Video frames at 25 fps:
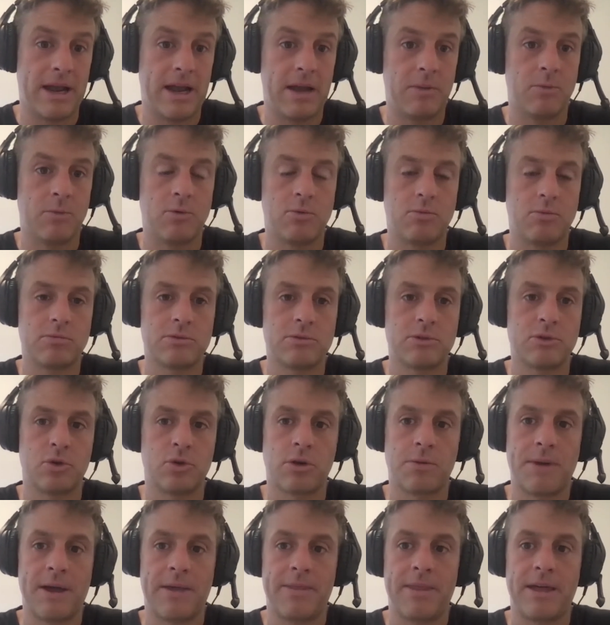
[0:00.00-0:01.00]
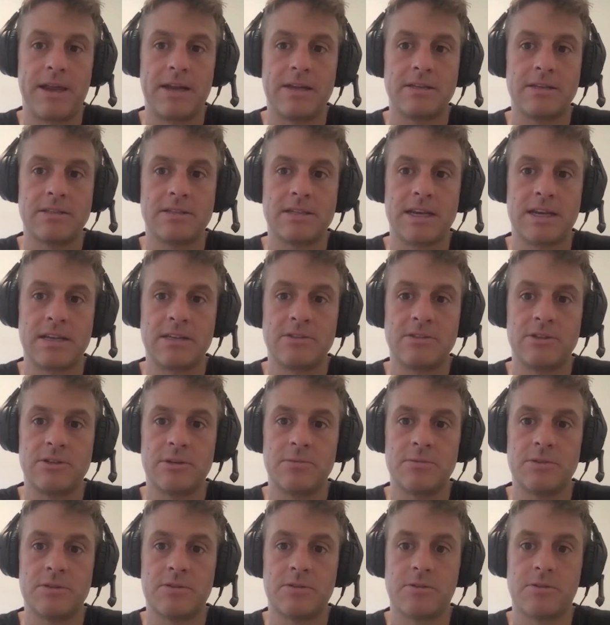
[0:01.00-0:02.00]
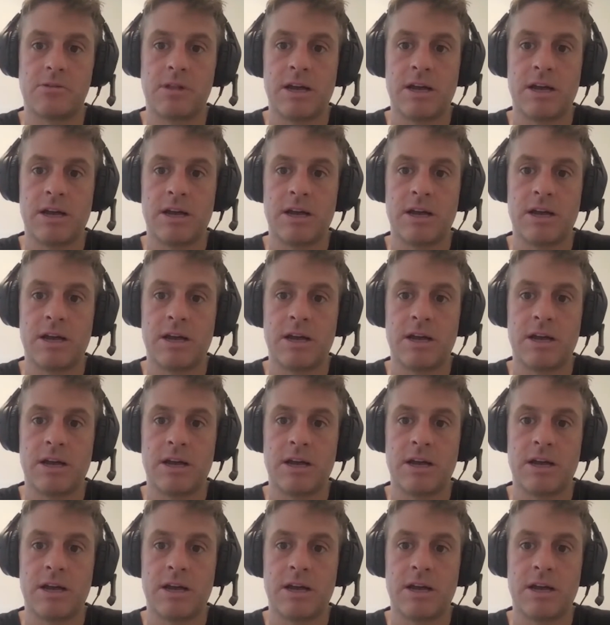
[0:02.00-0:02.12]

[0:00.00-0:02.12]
and we'll talk about that in a second in terms of the